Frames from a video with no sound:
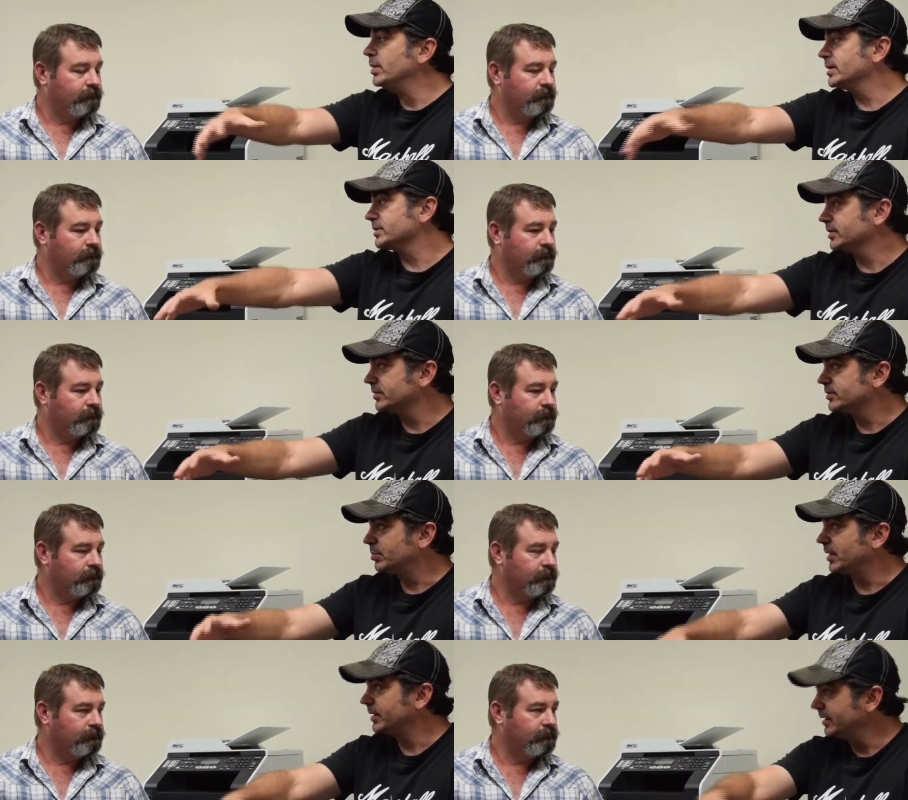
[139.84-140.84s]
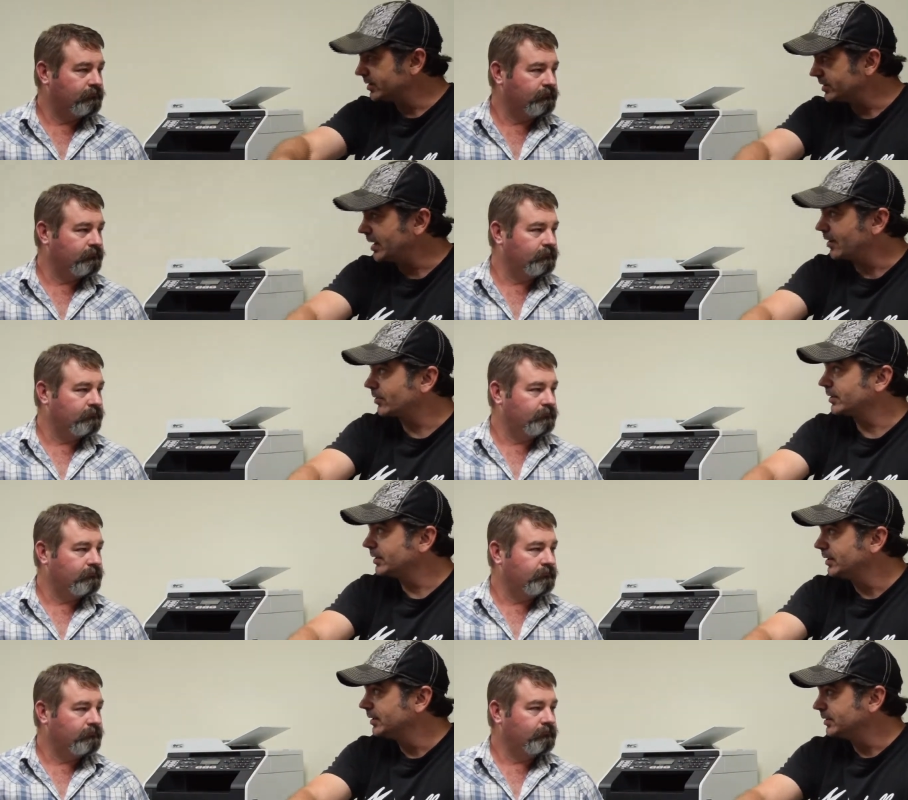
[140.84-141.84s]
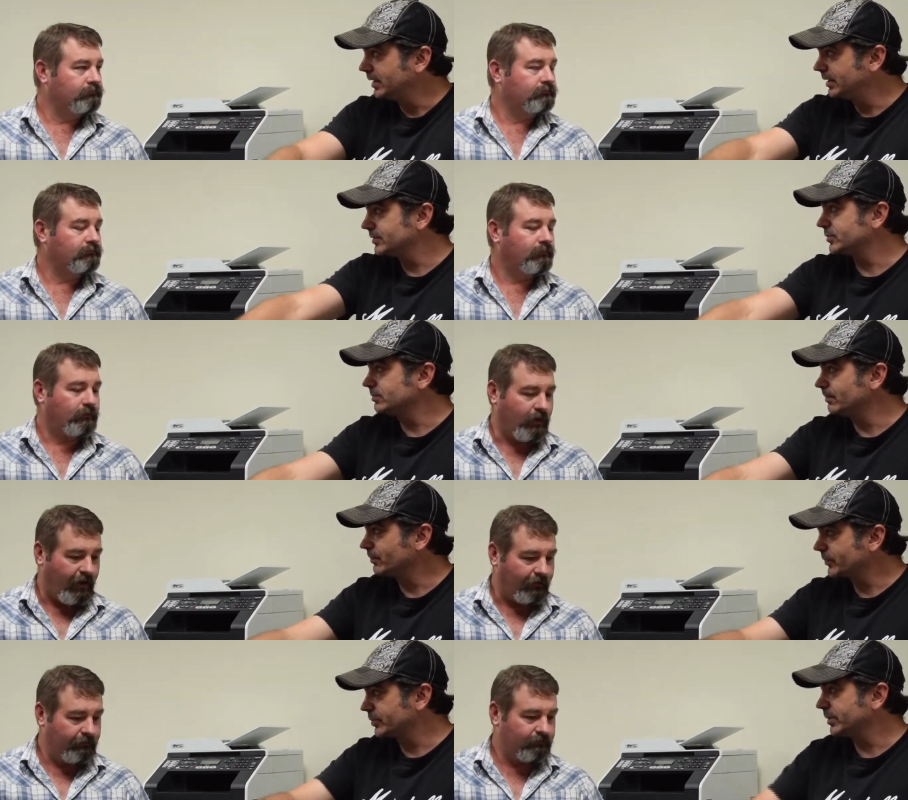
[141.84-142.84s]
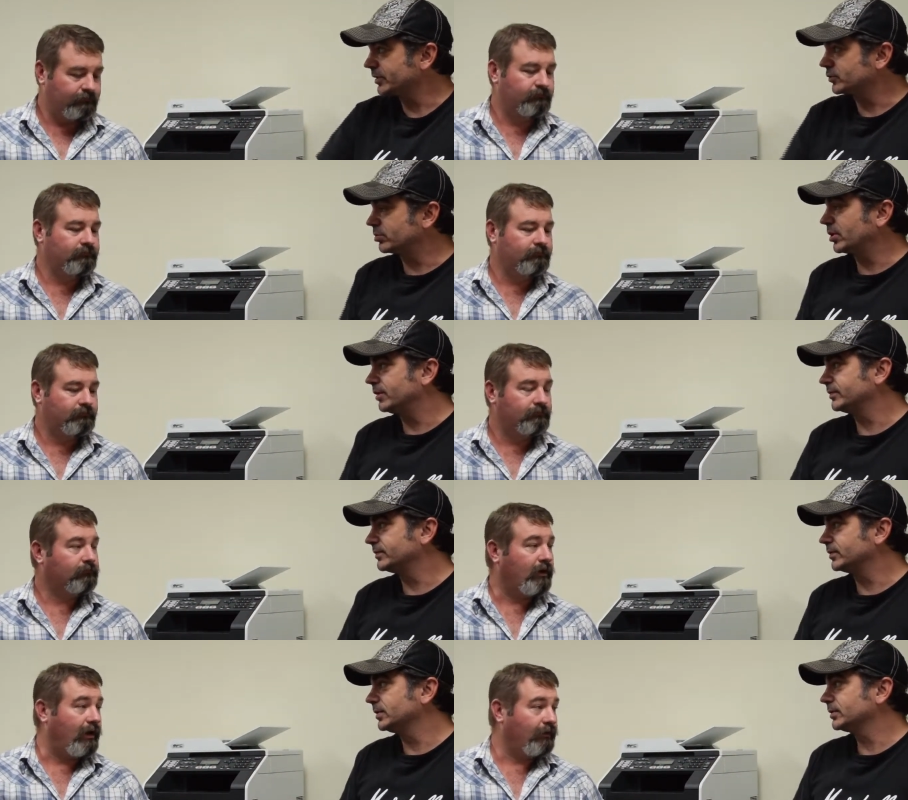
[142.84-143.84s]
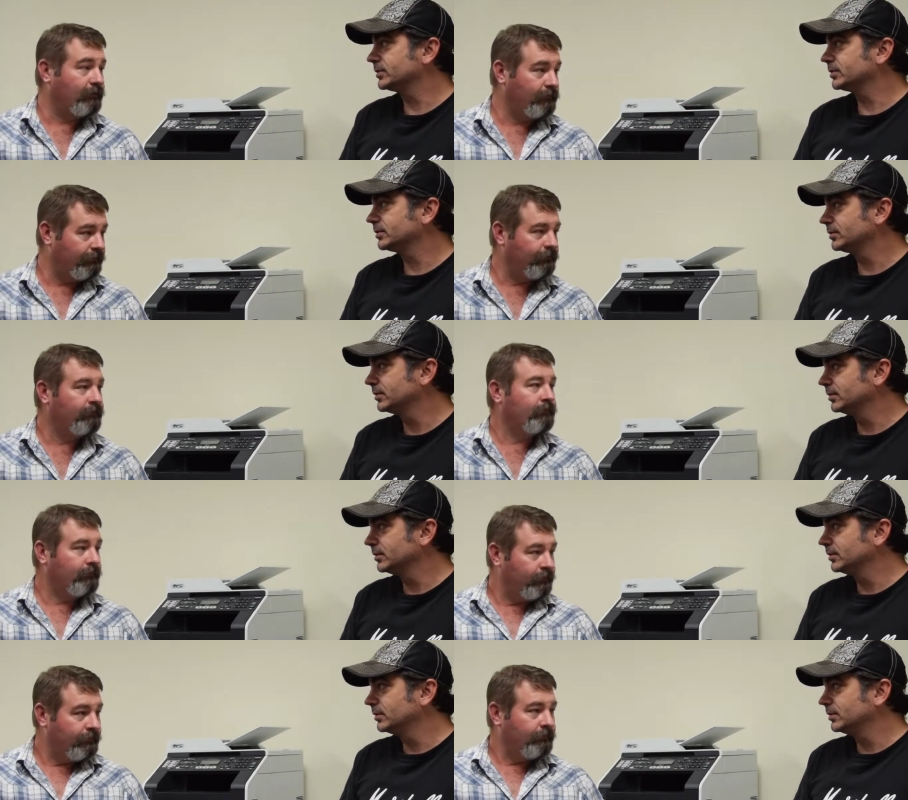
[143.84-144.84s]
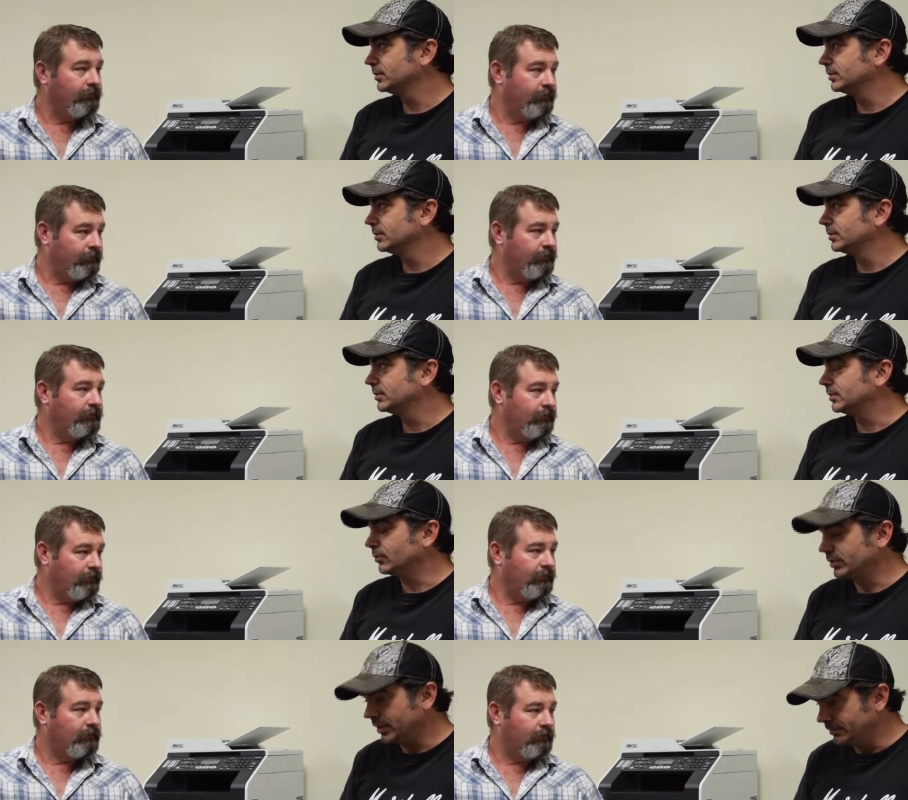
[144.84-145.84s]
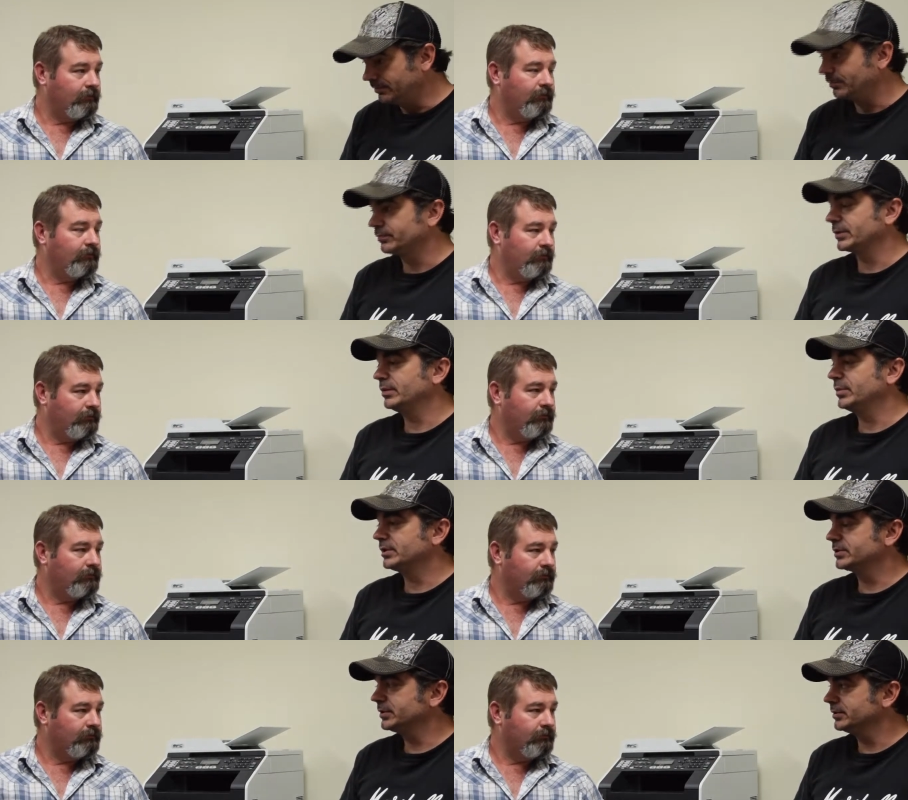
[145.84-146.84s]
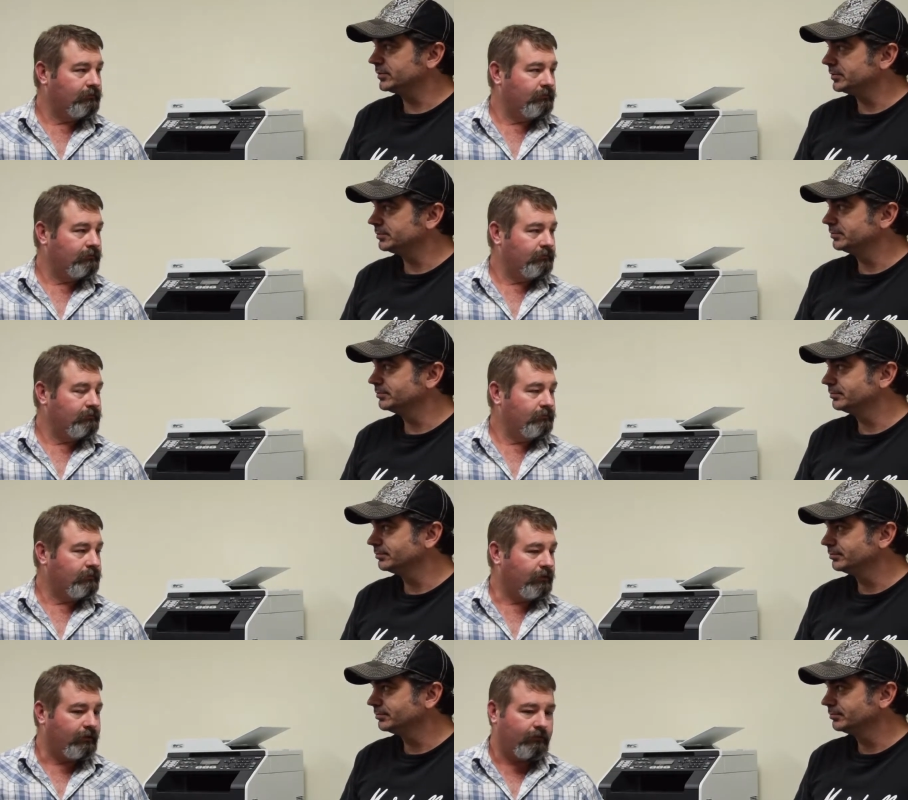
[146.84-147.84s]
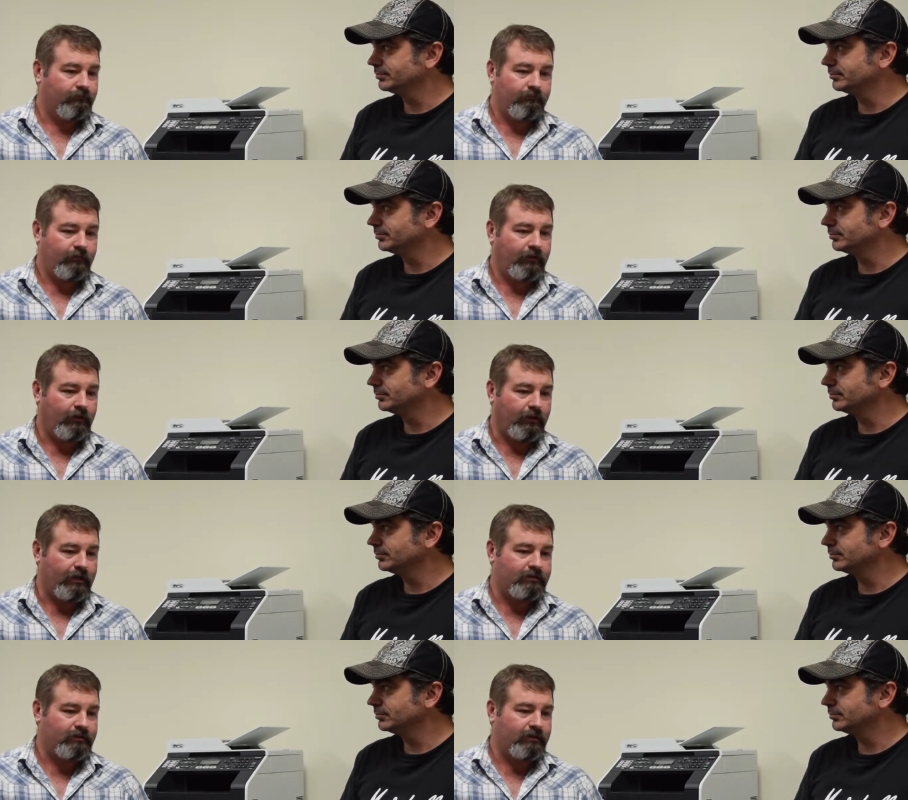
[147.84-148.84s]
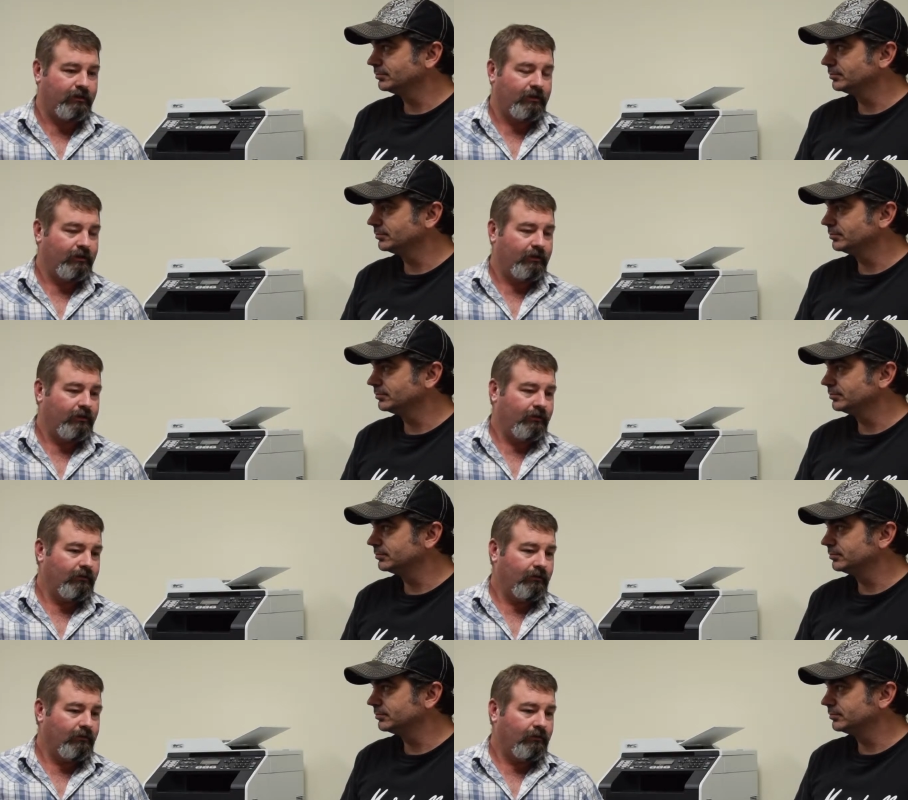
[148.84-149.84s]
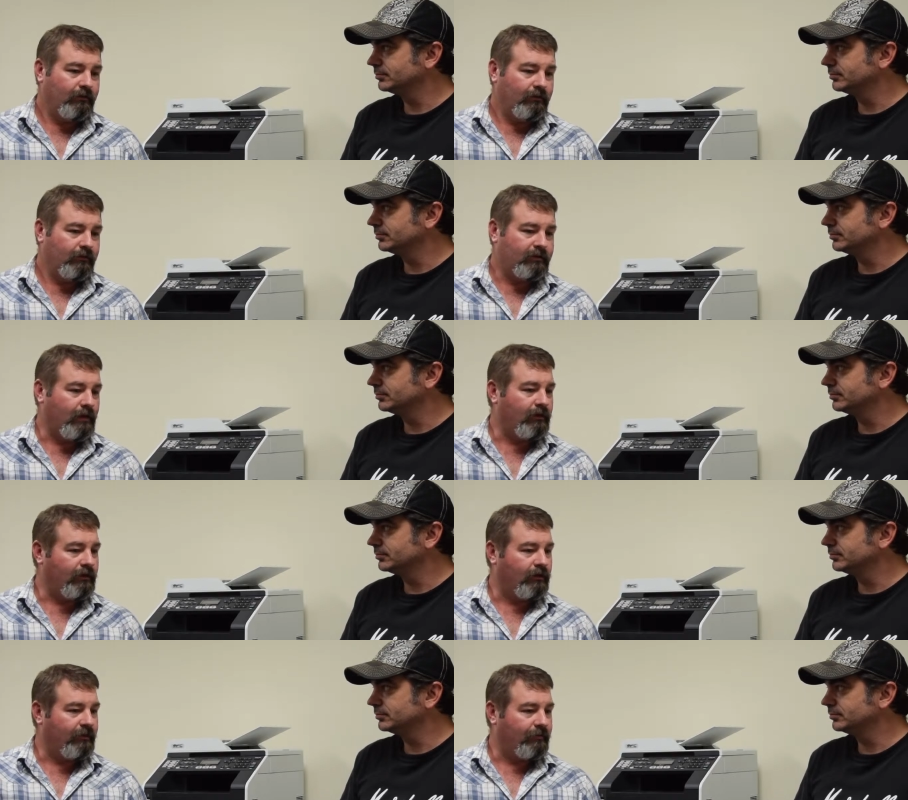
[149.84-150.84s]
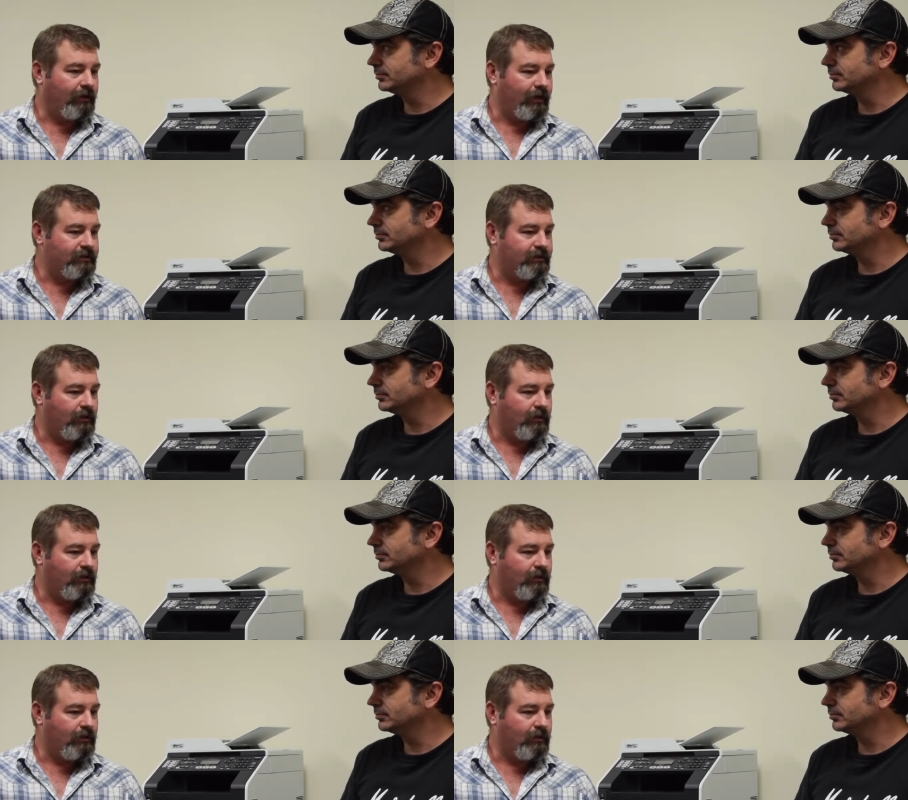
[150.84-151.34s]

Speaker 1: business to pay his salary and some, right. some extra profit for right. us.
Speaker 2: Okay. That makes sense. And, you know, that's totally going to be based